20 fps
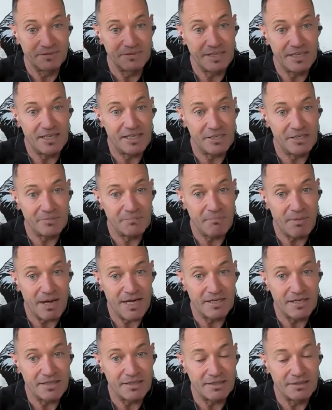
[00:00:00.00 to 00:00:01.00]
take
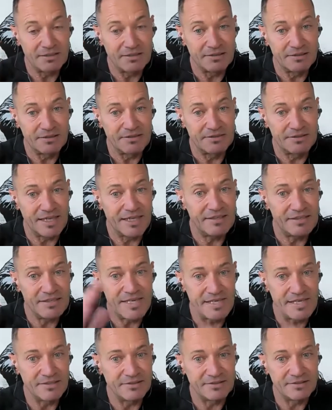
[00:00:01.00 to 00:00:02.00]
my 10
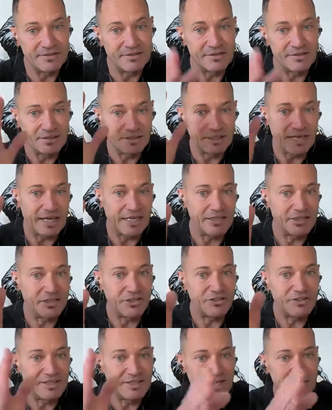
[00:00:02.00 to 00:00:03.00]
days, I
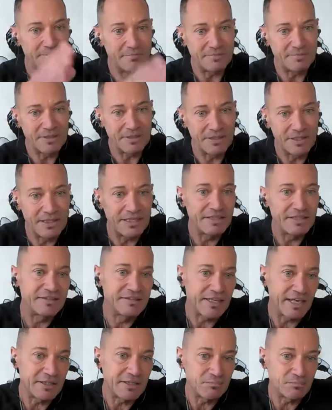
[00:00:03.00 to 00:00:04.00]
cut them
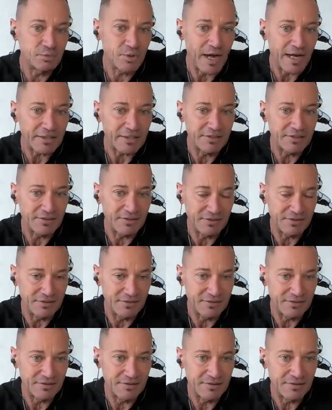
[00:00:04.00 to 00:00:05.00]
in 10
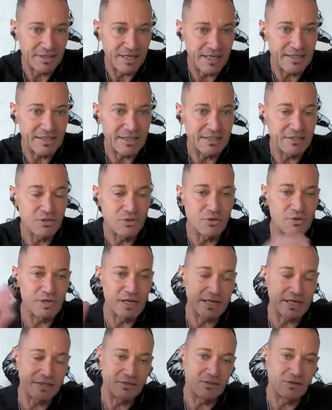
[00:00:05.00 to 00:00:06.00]
practices, and I go
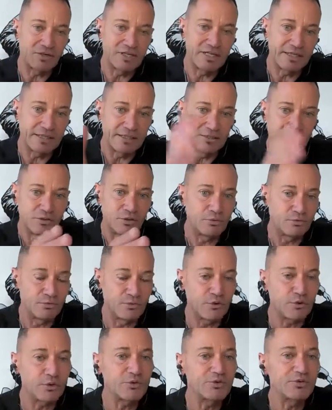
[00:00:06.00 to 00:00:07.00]
like, okay, the
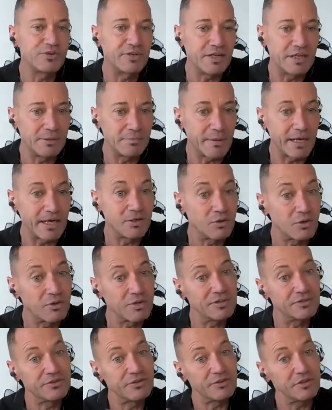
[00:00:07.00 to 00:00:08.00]
first day, my
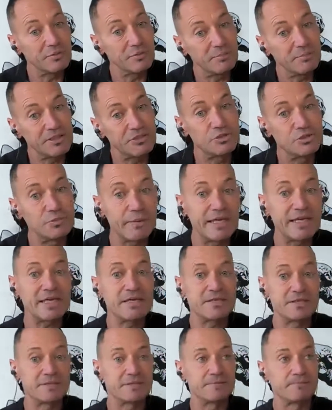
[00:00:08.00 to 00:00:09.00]
goal is going to be to
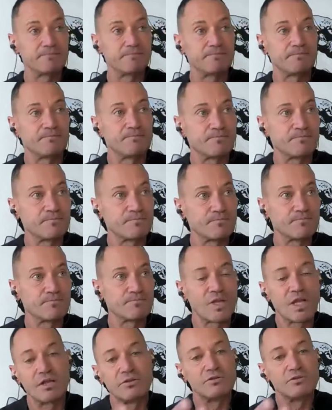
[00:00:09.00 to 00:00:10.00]
make
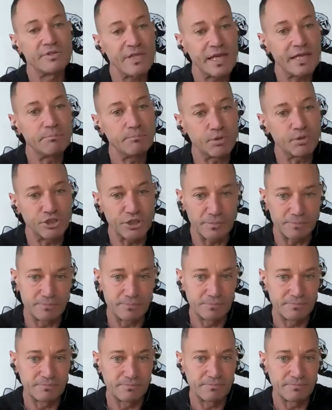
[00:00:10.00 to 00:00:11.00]
10 push-ups
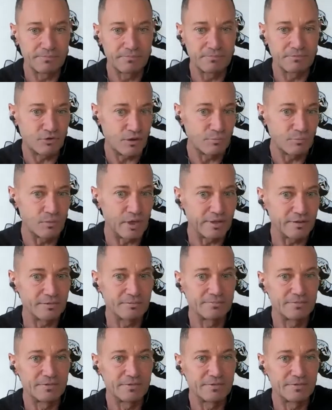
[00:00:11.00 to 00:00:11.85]
from one.